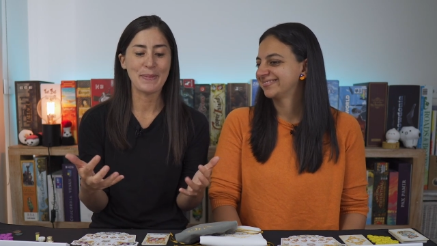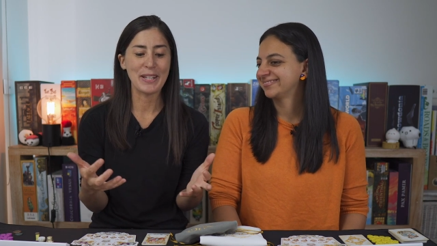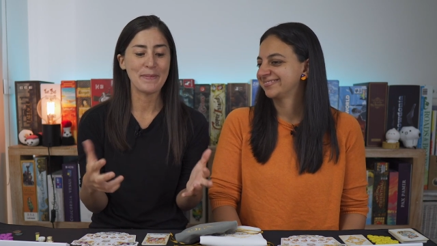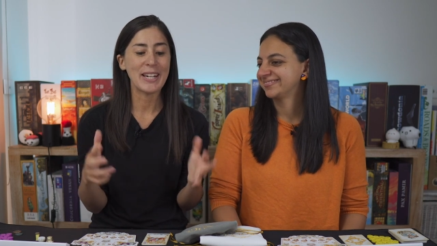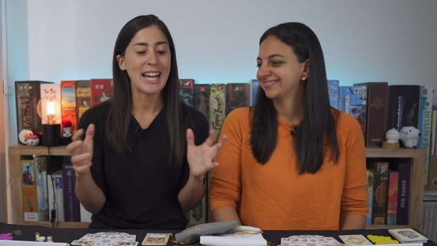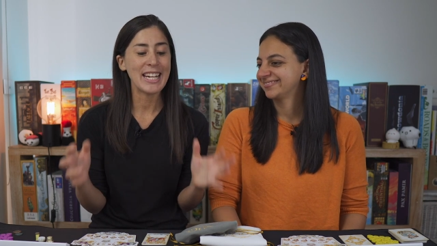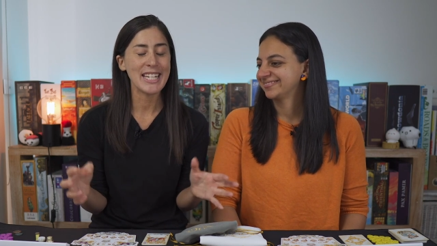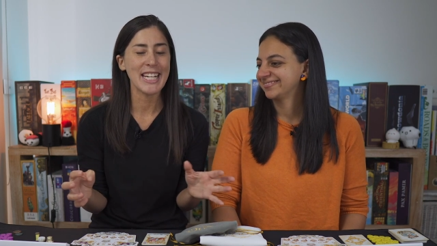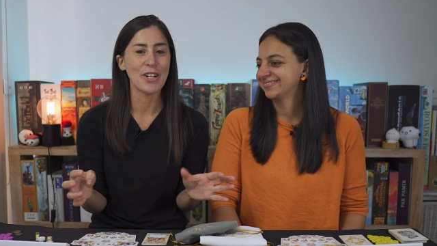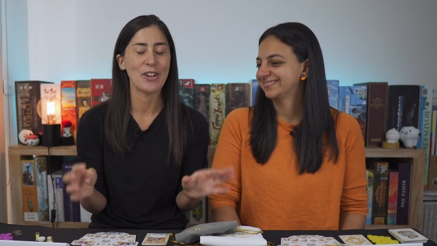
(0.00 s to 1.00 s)
Speaker 1: but the
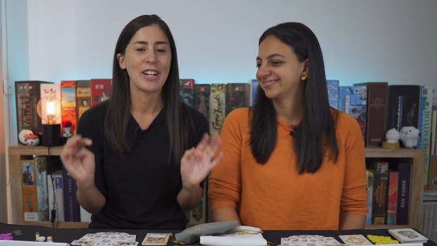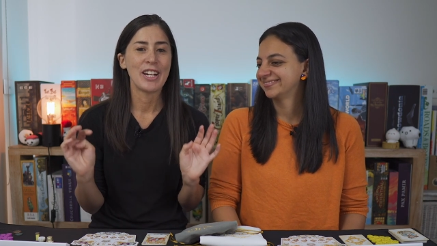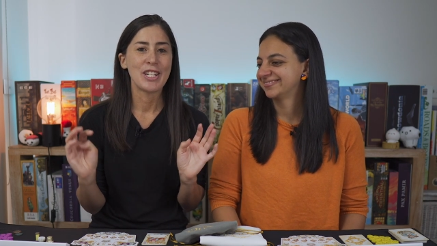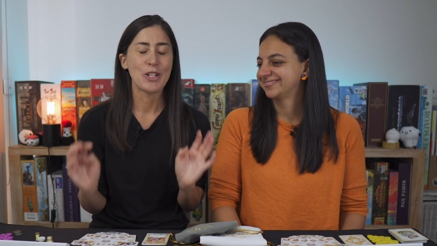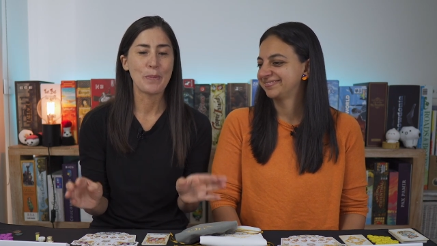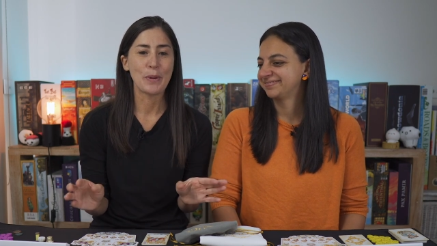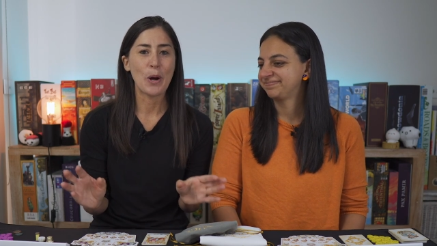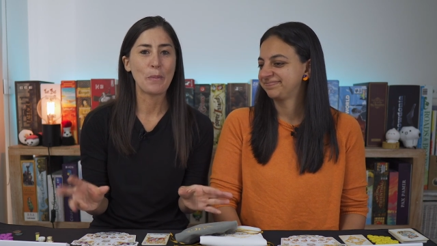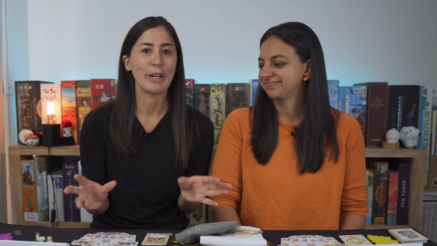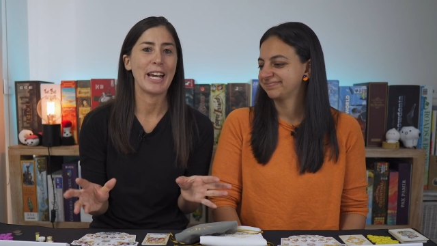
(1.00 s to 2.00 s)
mechanics are not super
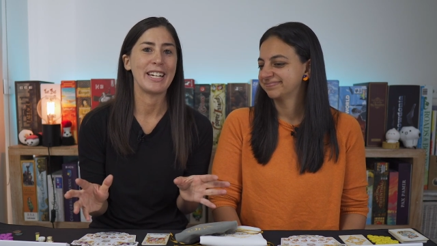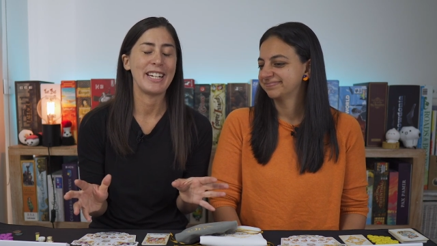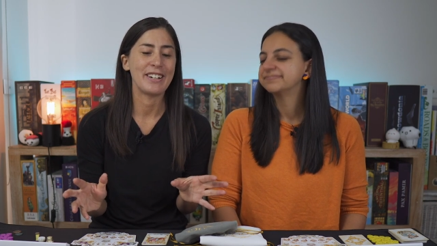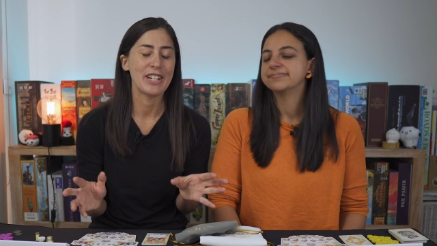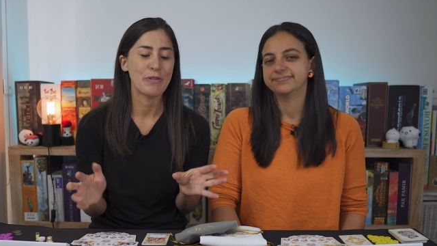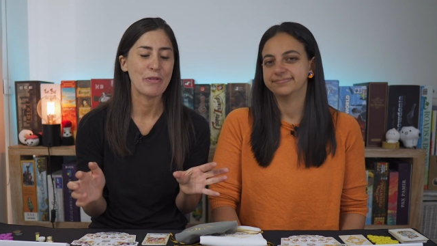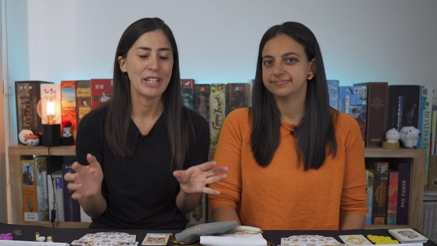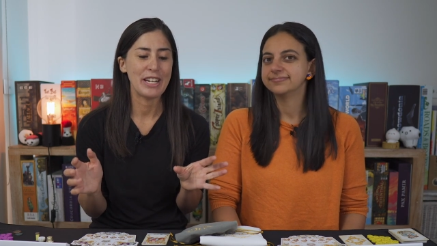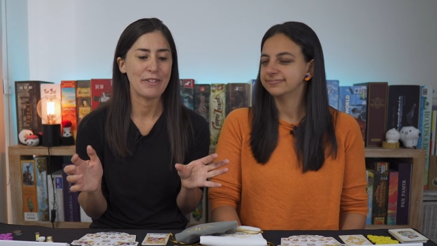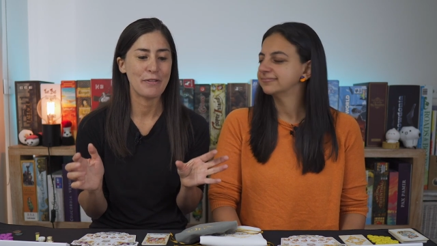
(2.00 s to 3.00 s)
complicated here. It's
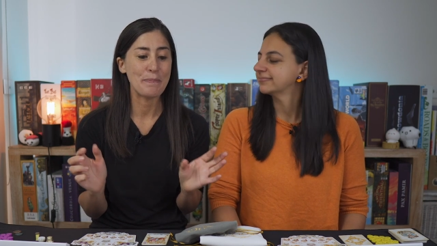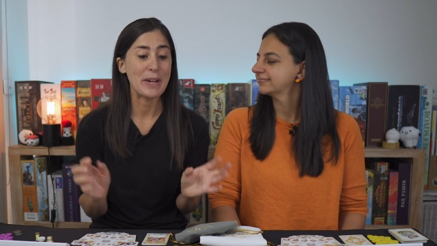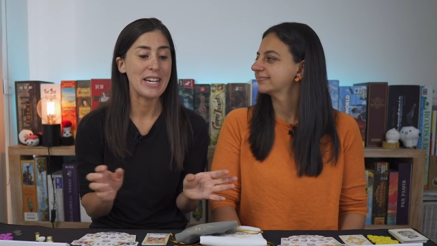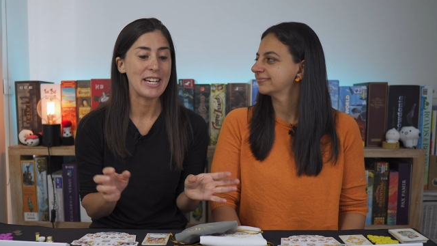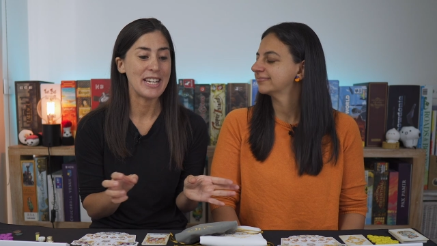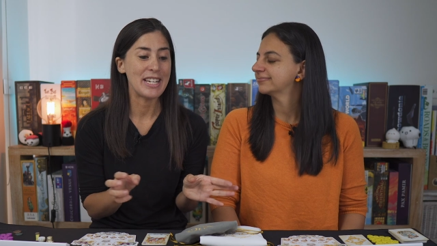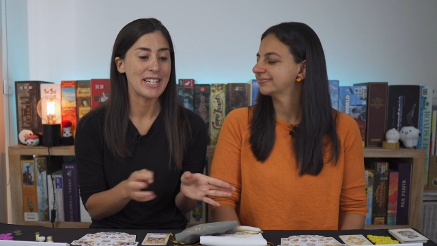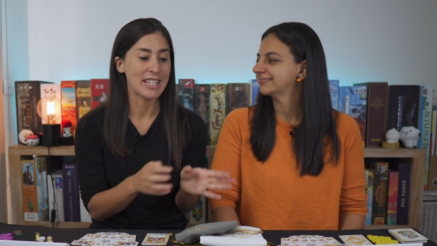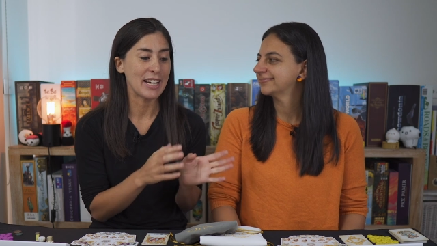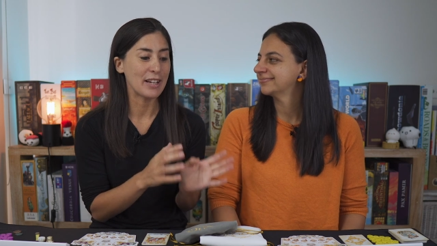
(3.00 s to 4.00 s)
really, for me, it
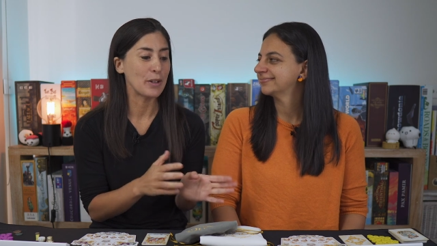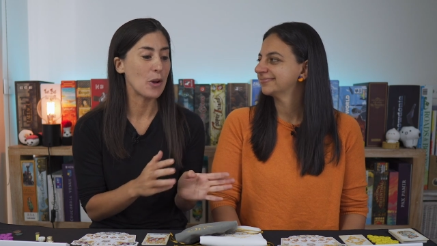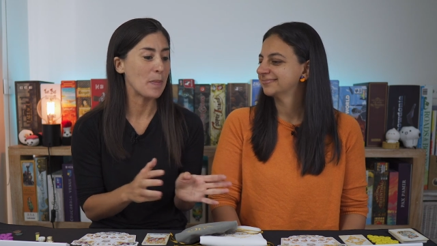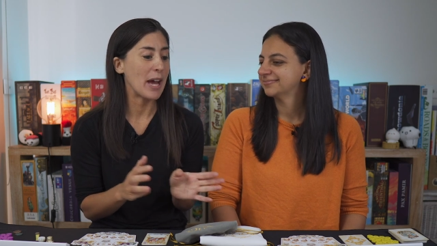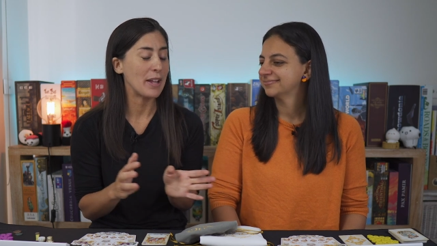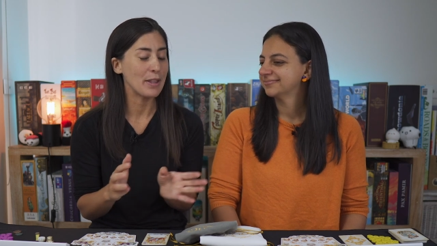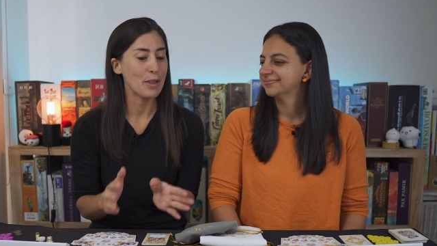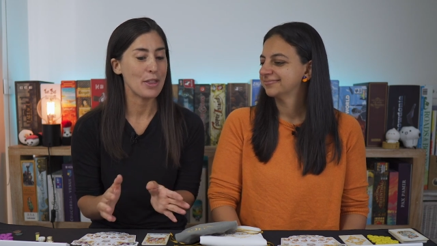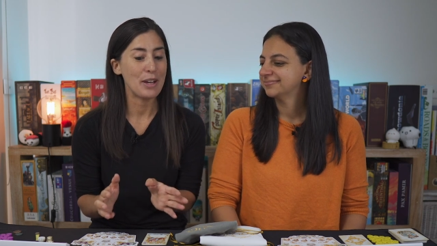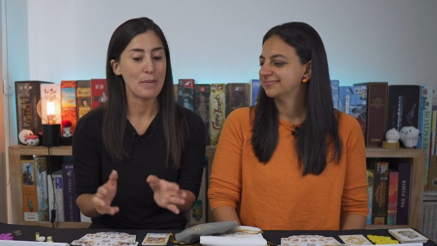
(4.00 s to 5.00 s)
is like a lot about
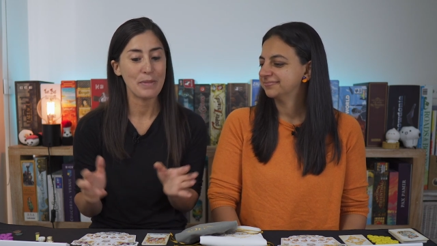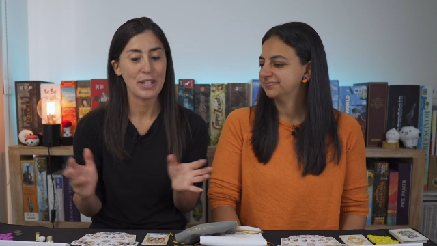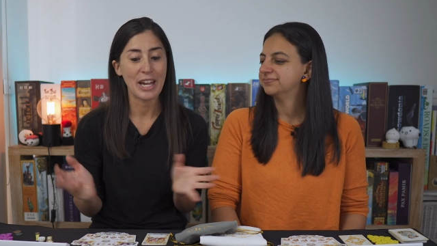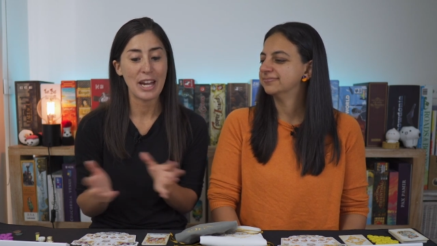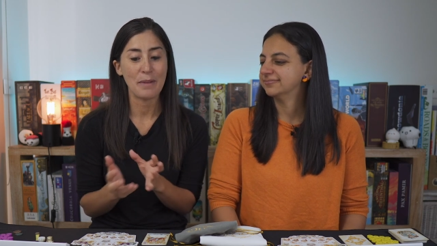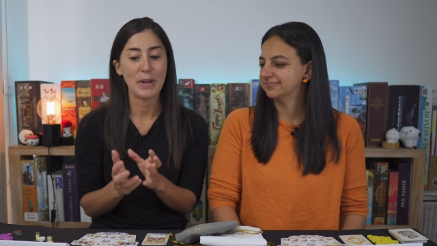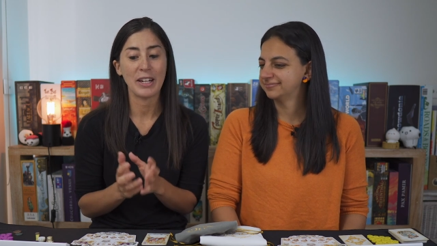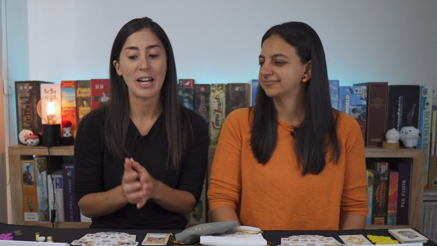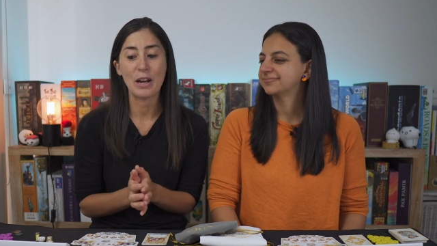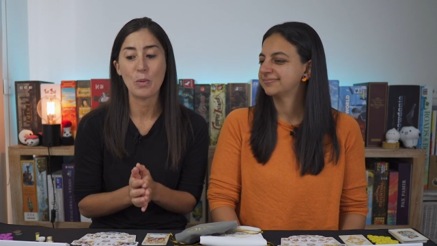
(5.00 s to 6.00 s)
the theme, the mm. game,
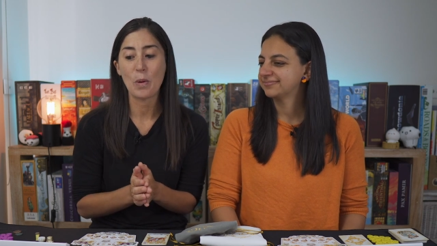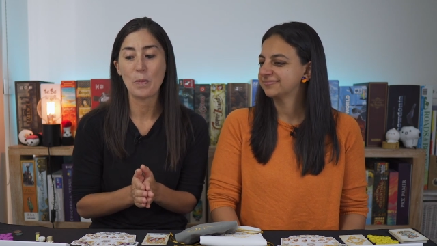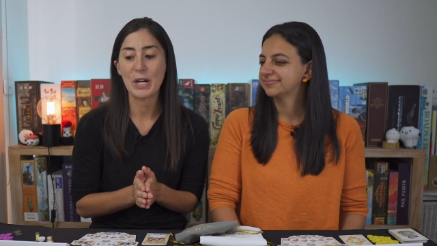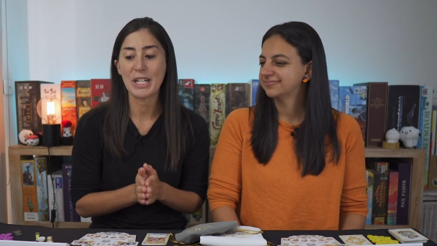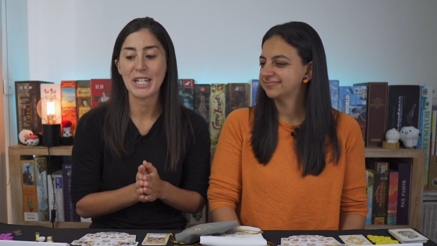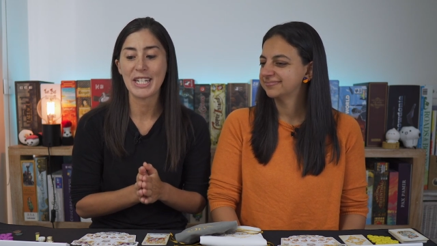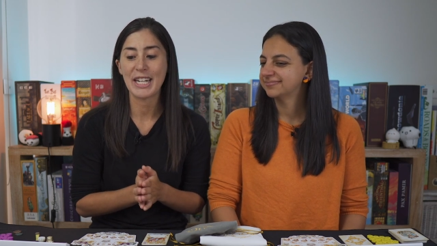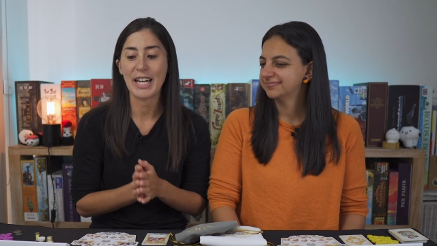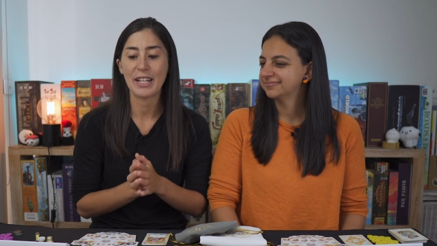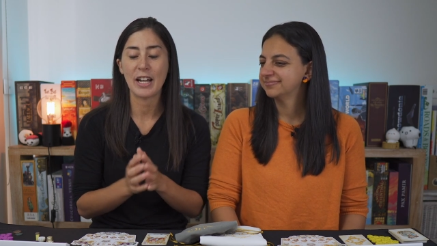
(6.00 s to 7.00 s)
and kind of what brings it
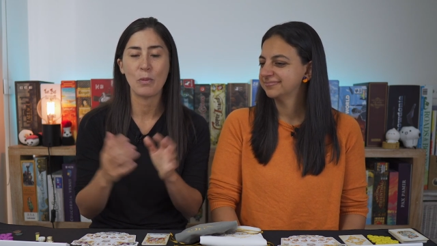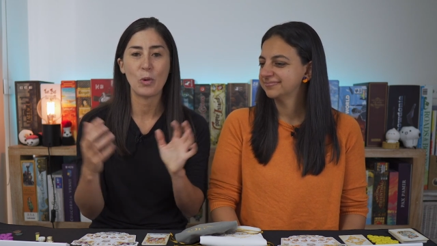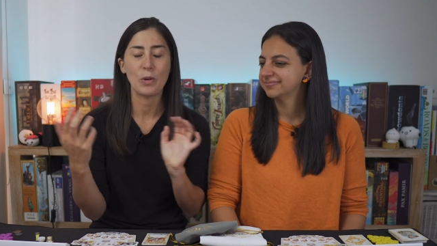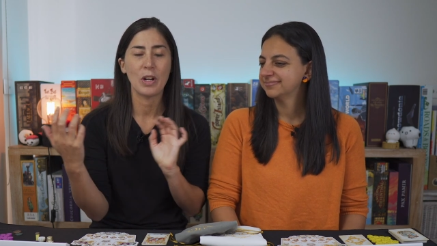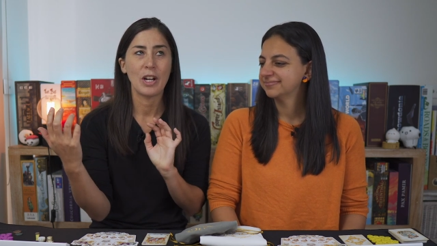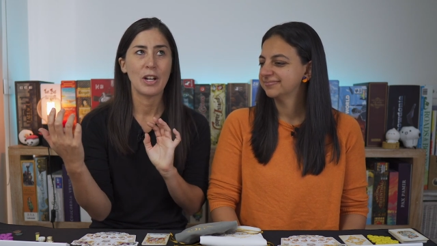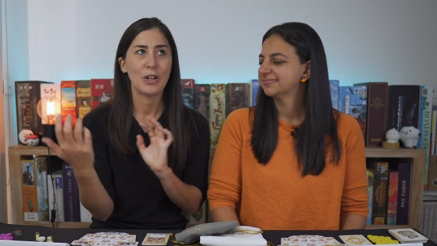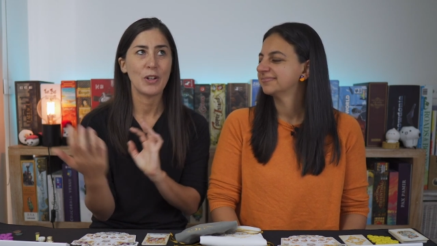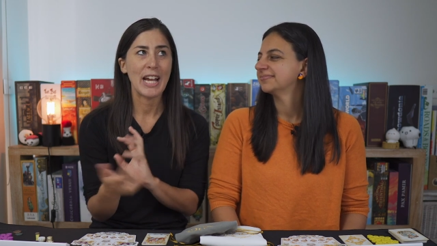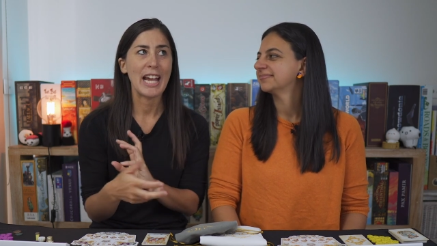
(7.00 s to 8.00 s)
together and what
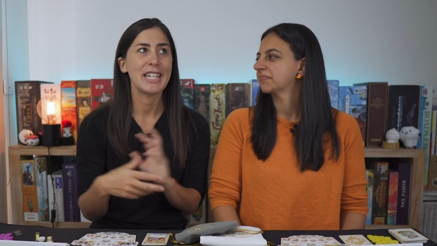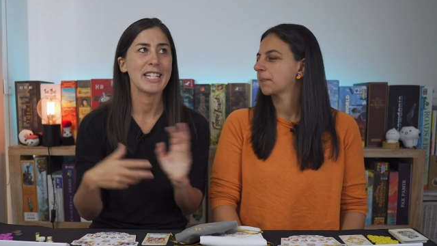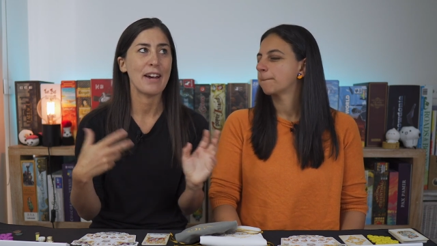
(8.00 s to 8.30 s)
creates